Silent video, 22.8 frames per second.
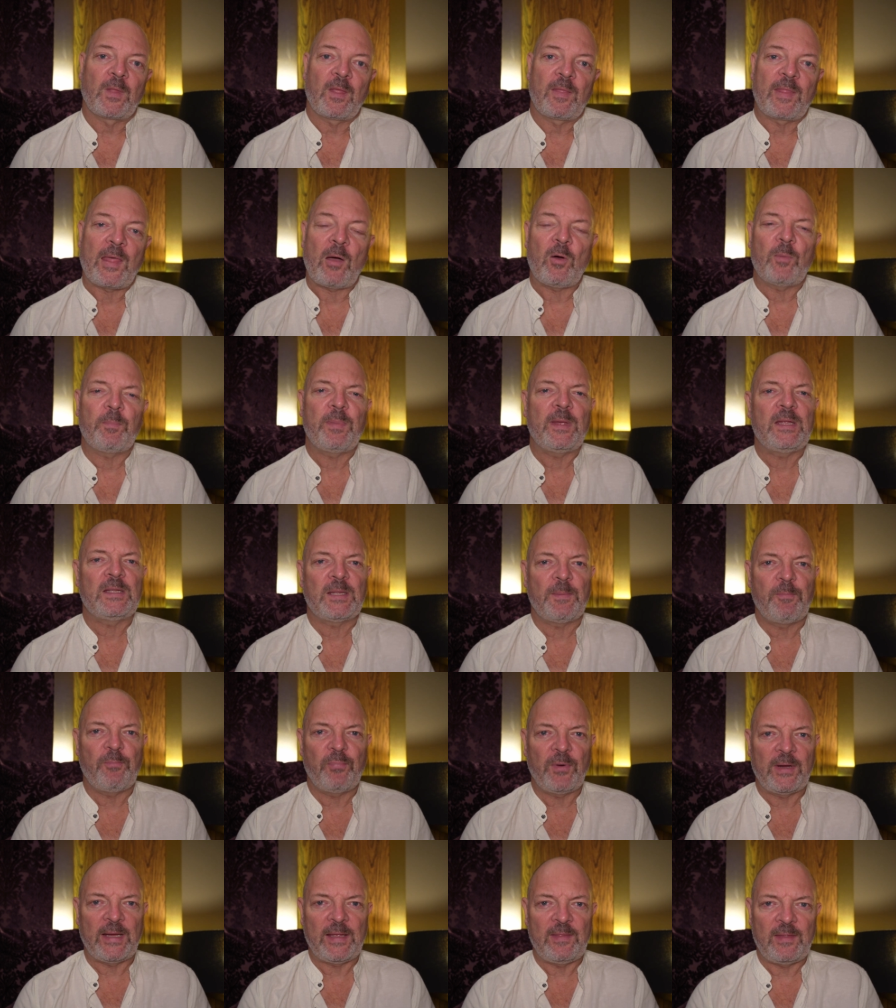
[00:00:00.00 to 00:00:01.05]
That would be to
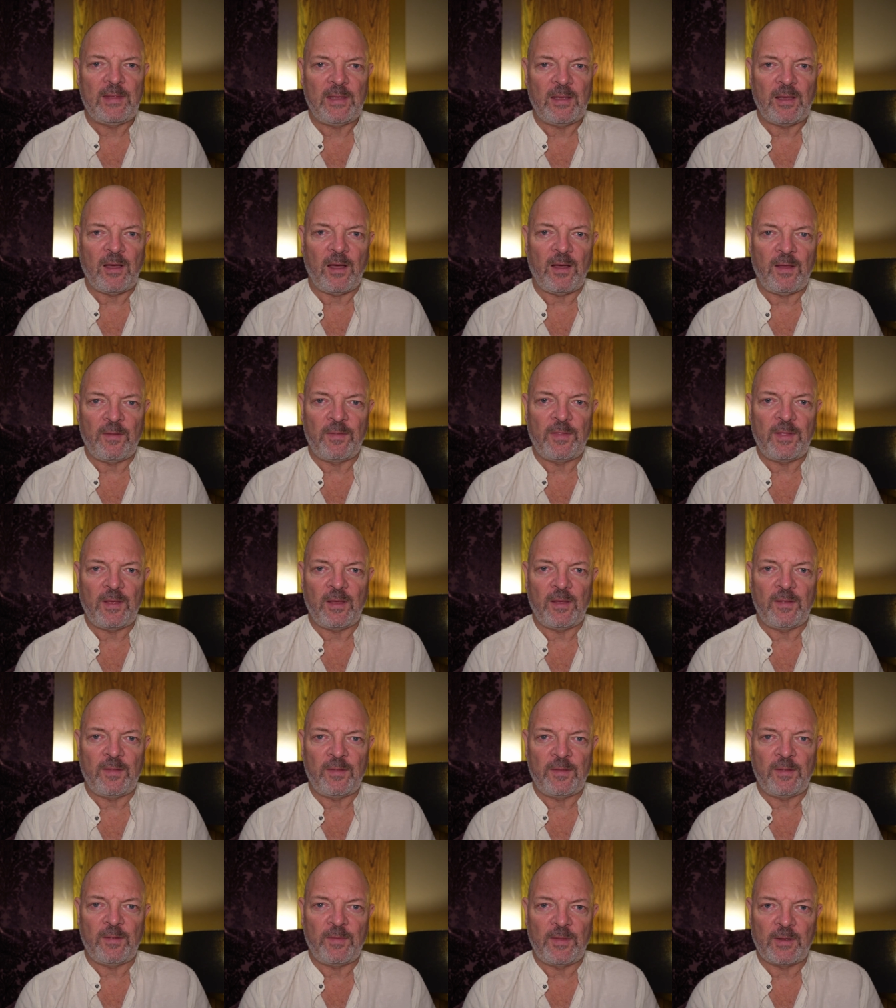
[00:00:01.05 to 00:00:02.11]
bring in
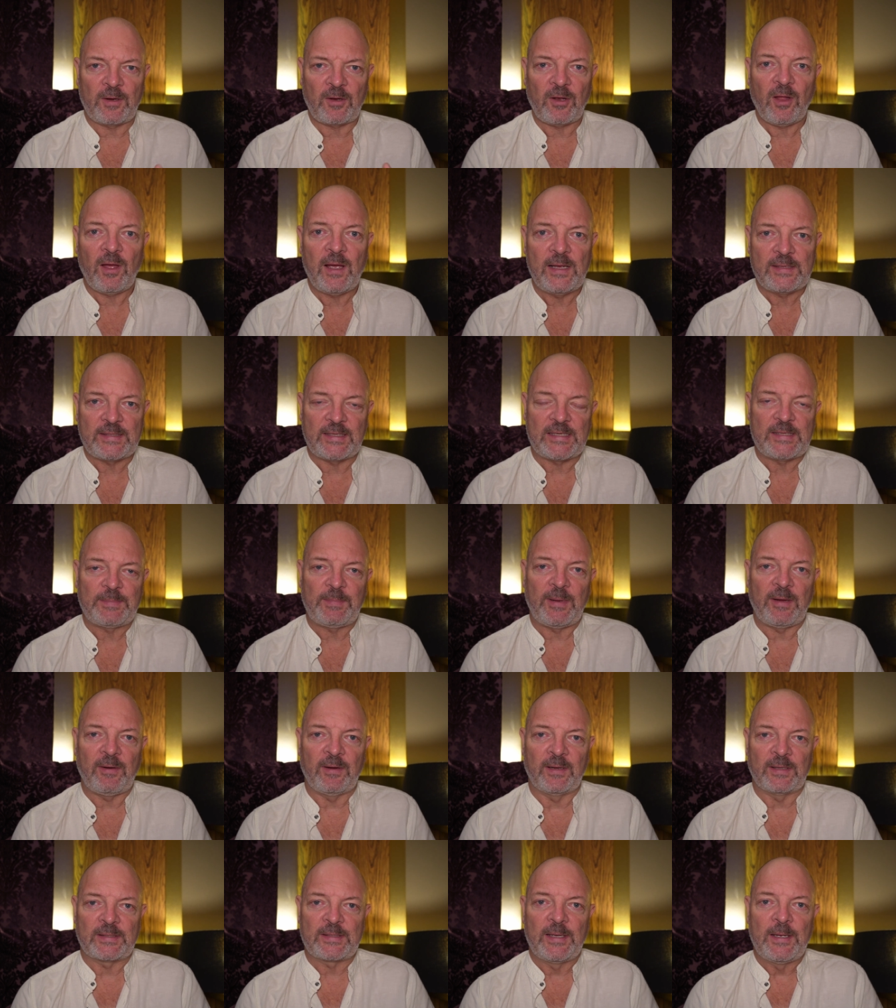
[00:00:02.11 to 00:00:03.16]
the client's
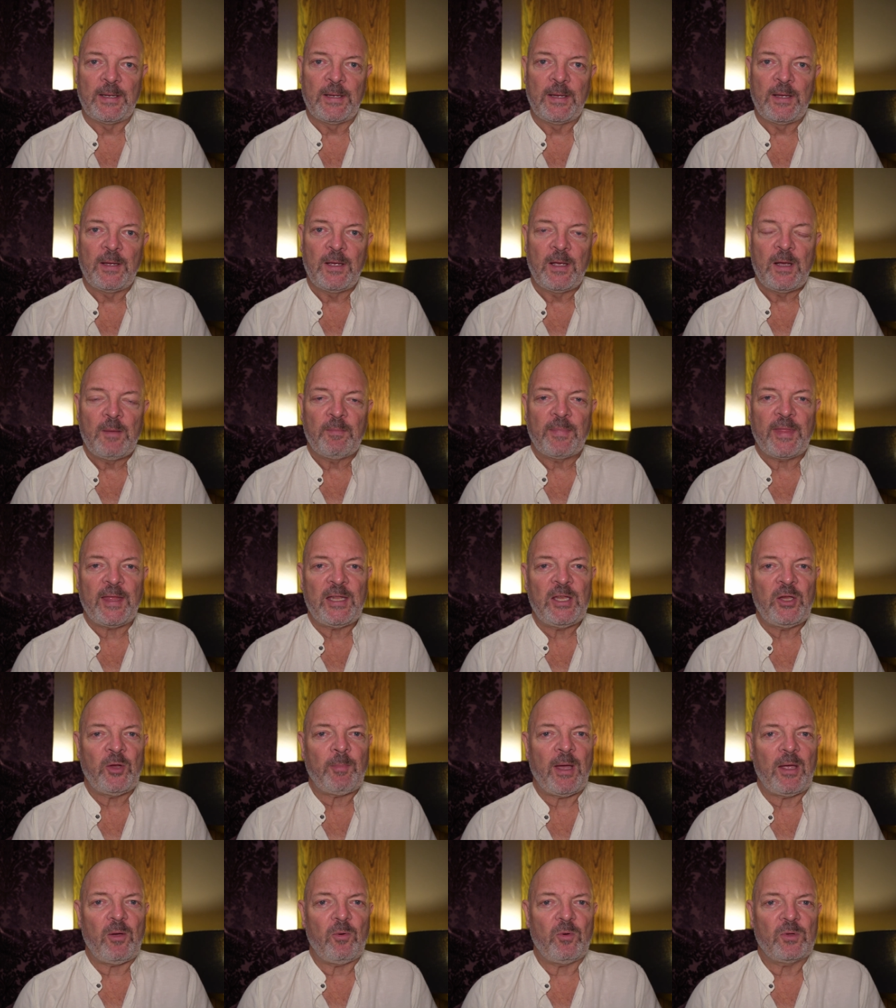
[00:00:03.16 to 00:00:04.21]
experience. But then you
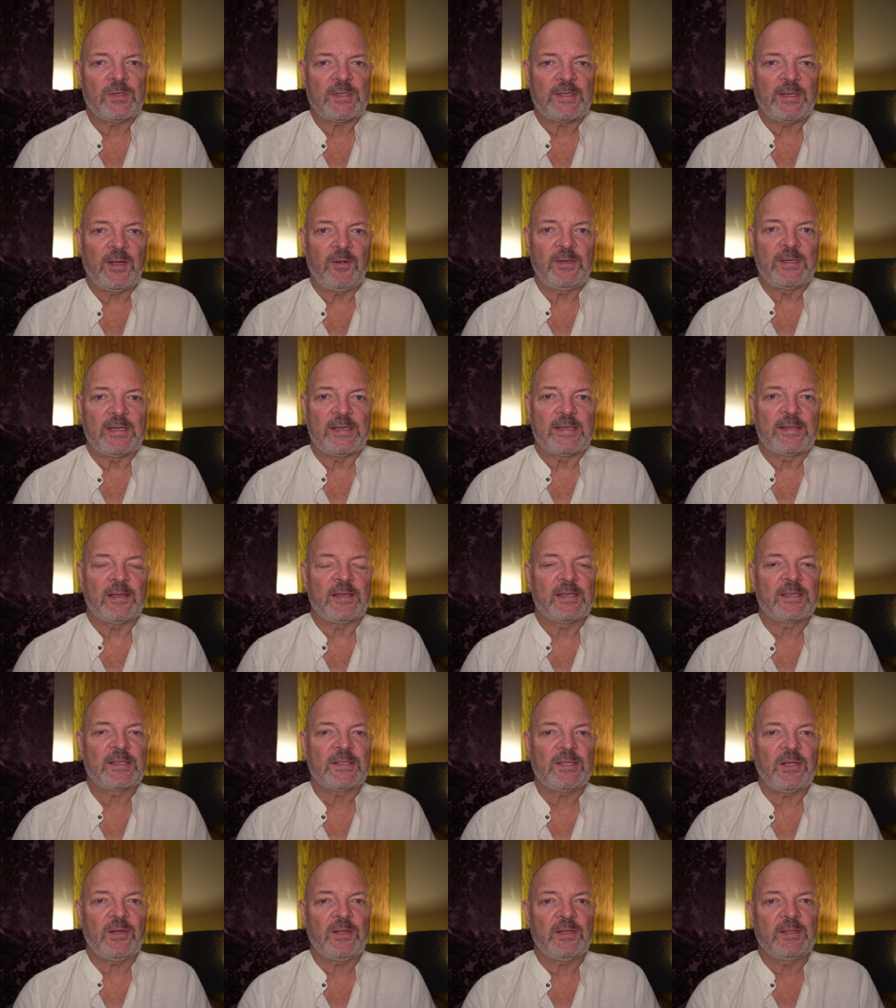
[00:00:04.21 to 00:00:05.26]
might also notice that
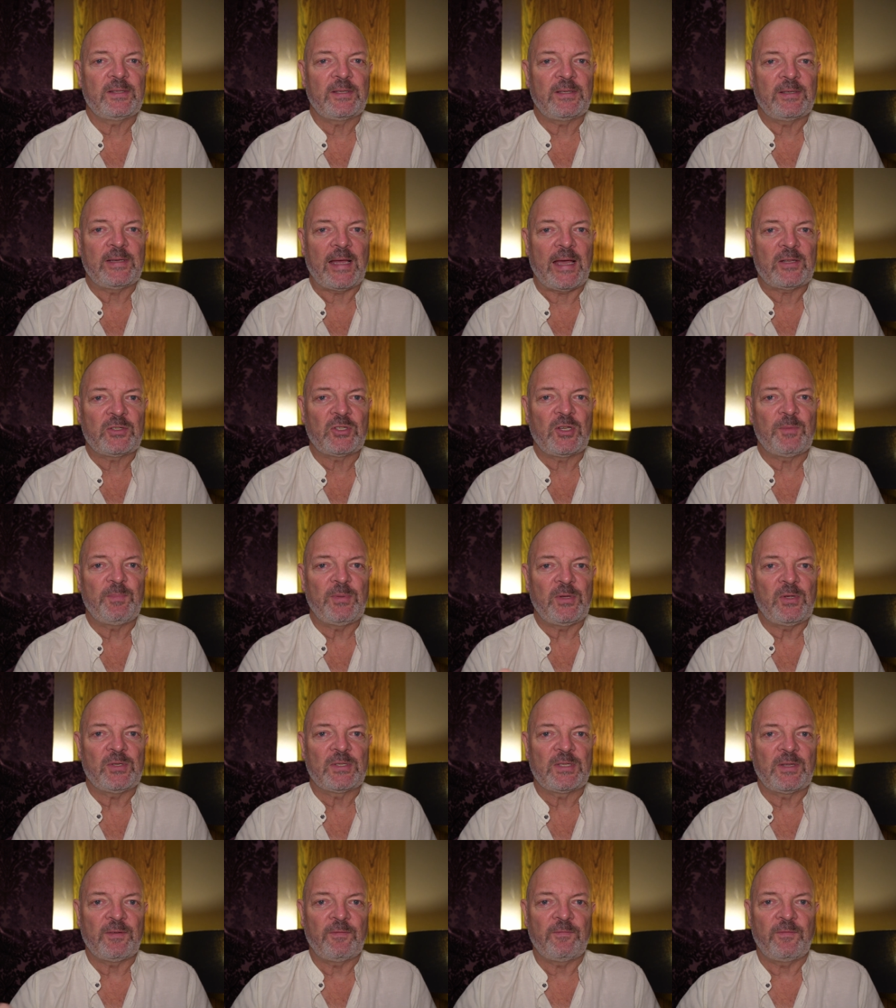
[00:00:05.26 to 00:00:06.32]
certain
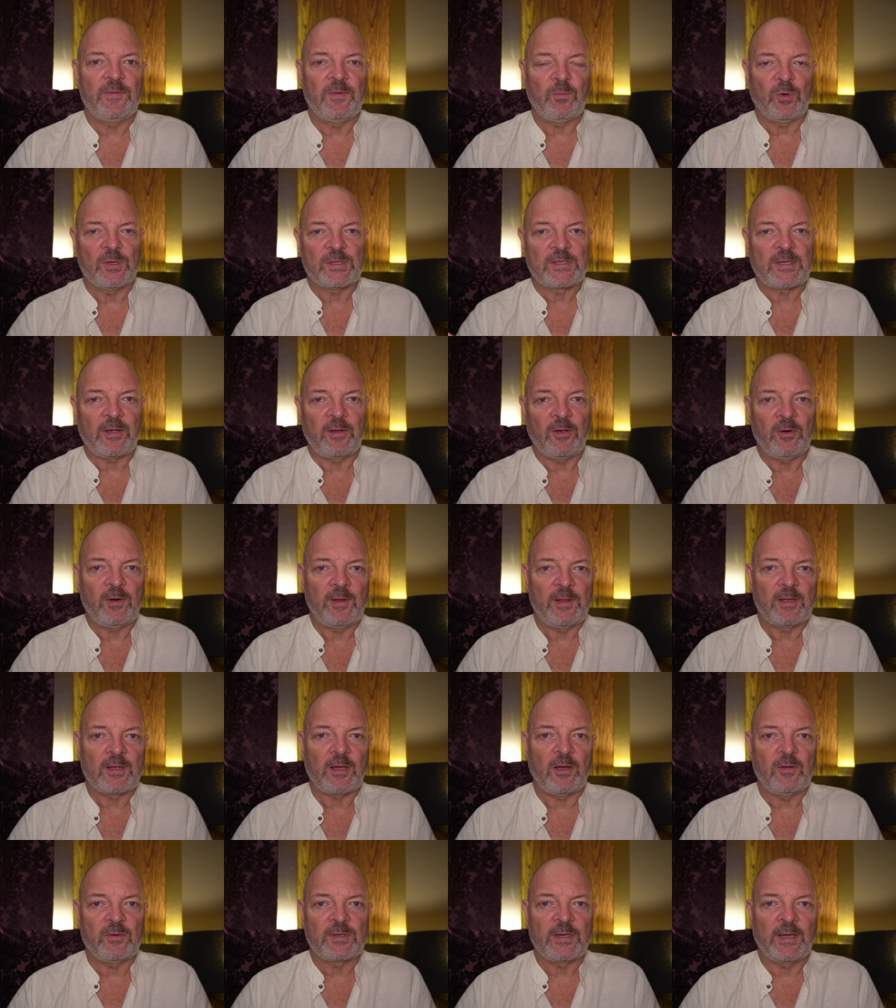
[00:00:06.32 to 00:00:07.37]
attributes of what's going on in the
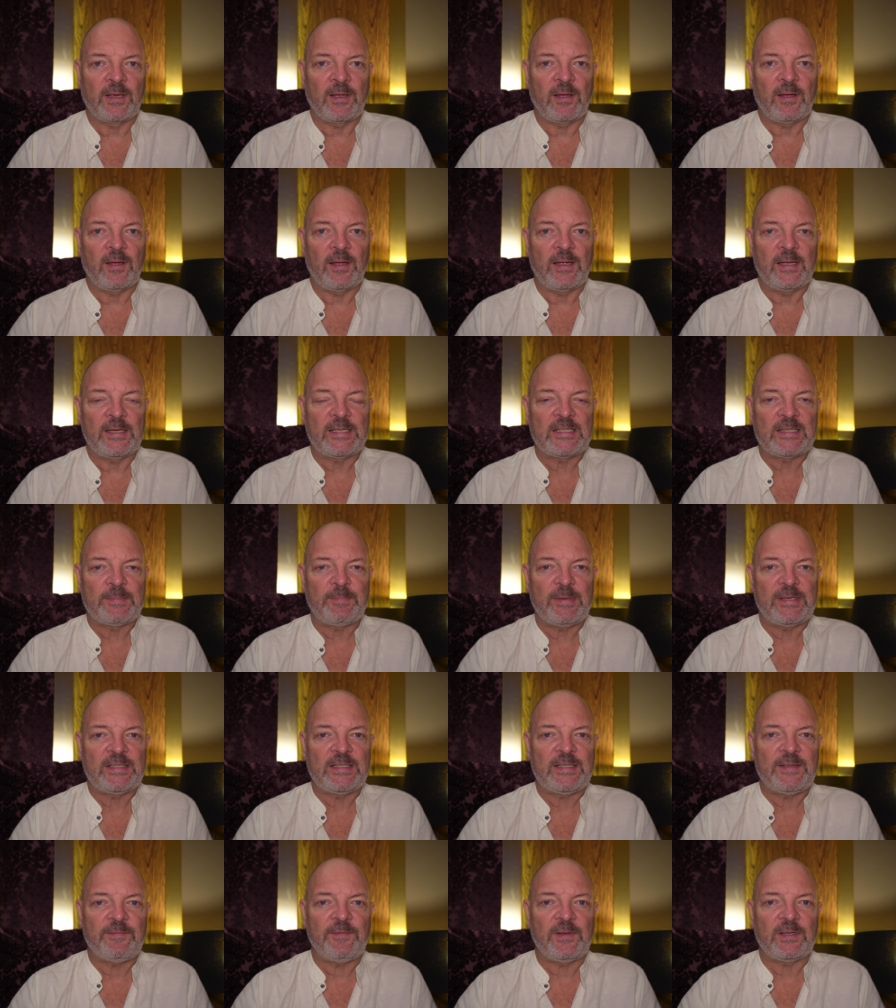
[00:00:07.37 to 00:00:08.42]
coaching is
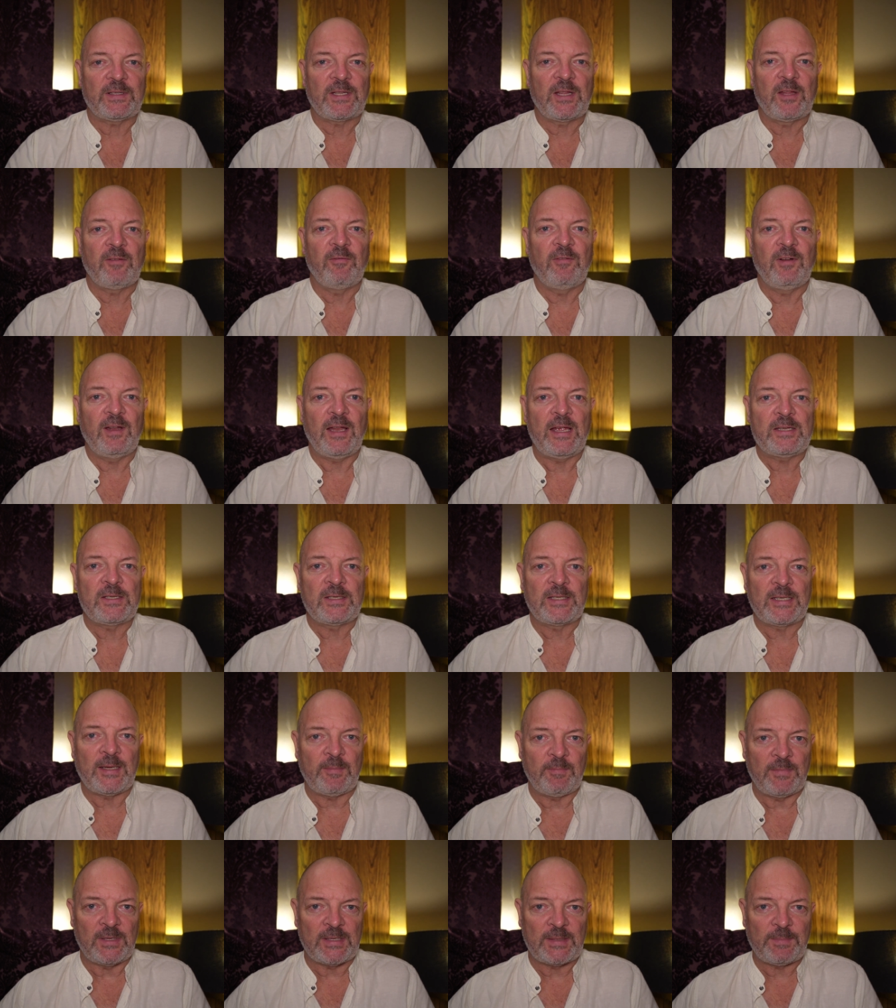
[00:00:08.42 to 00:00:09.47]
specific to the
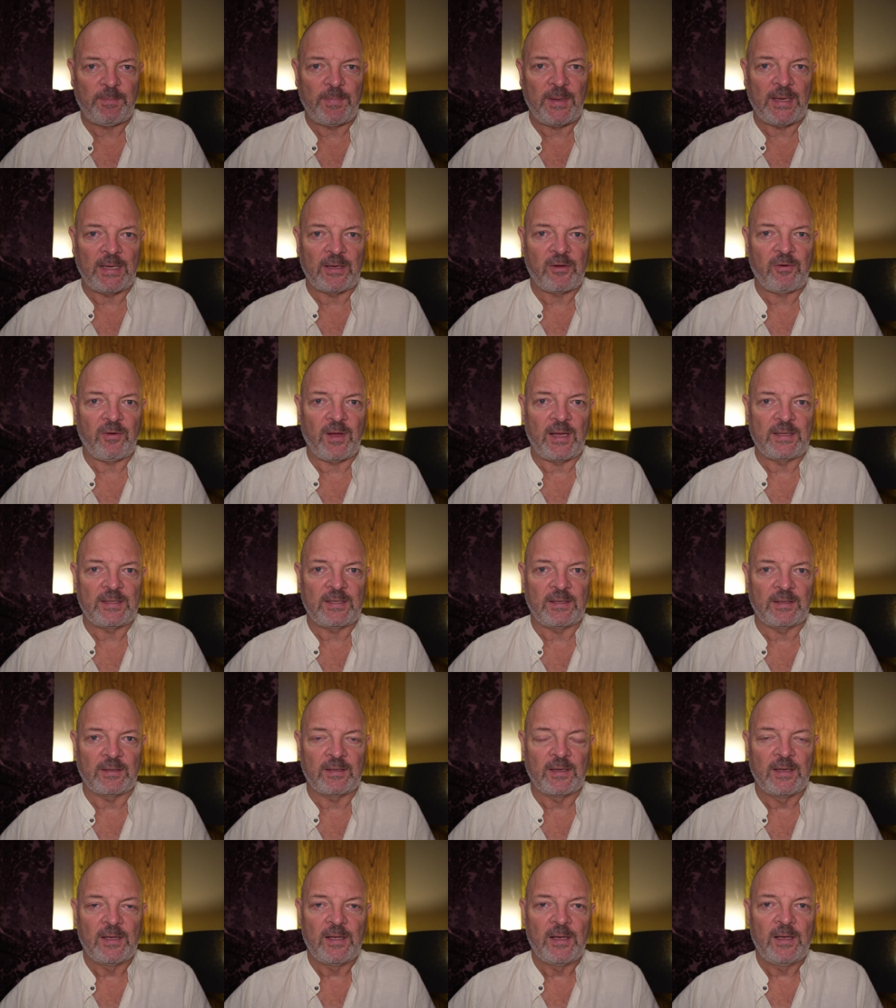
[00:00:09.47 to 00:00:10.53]
relationship that's being
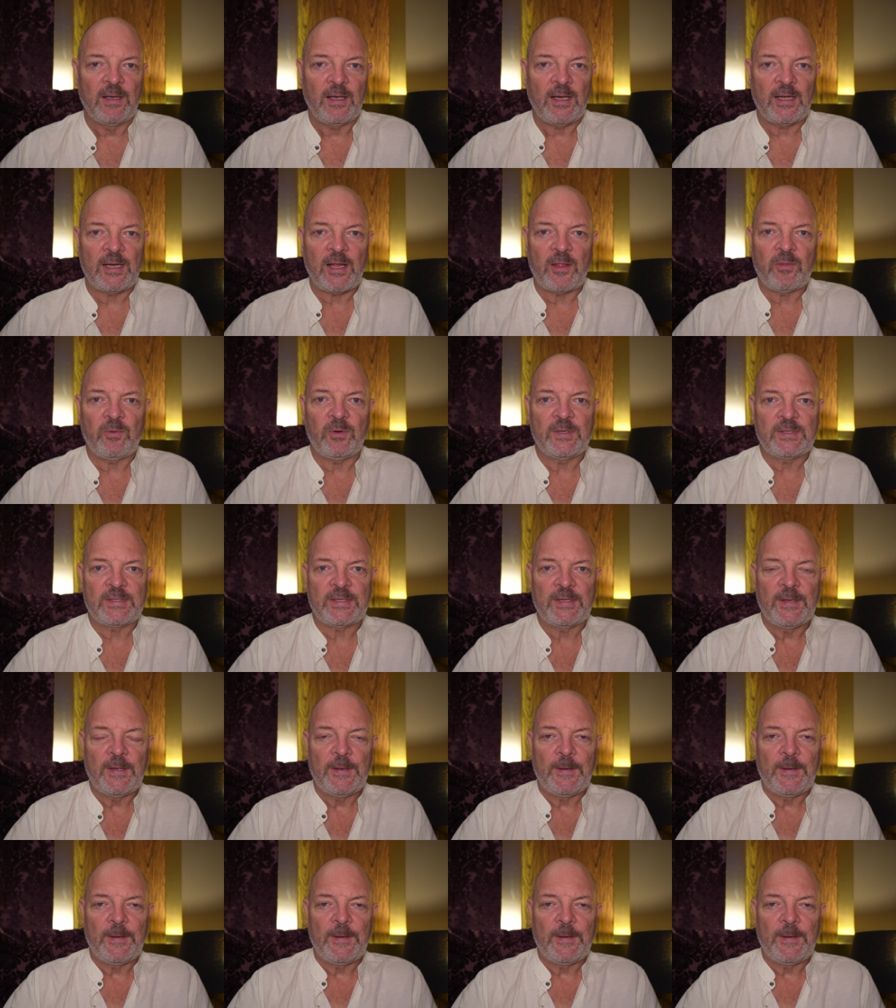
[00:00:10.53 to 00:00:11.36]
created. In other words,